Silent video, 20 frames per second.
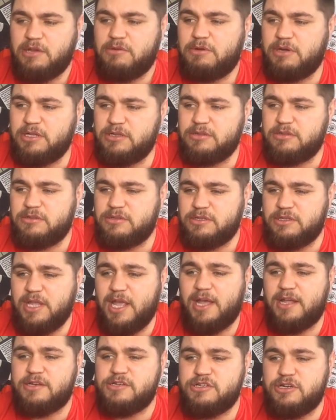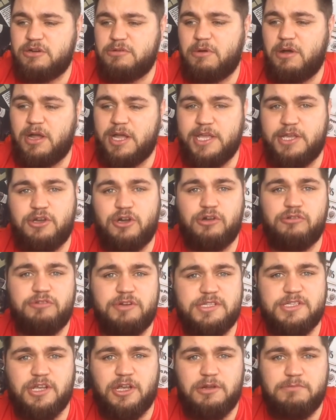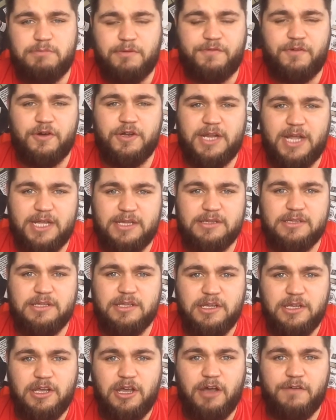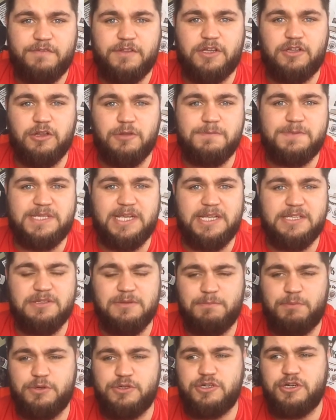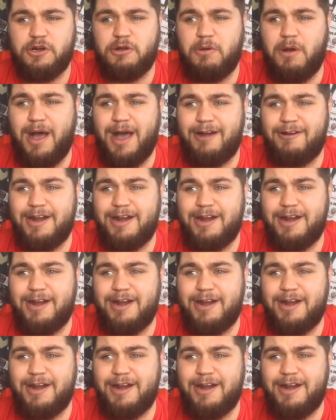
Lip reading: Well, yeah, do you know what? He could return before the end of the club season, but do you know what?